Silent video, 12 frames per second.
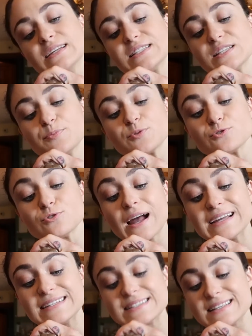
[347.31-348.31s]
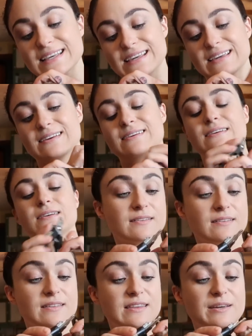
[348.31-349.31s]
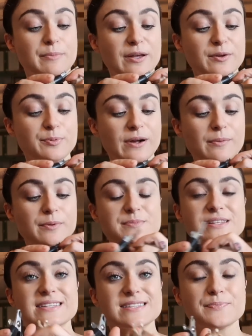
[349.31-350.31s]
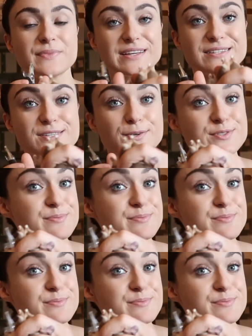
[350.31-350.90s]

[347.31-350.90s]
It's surprising the amount of problems that something so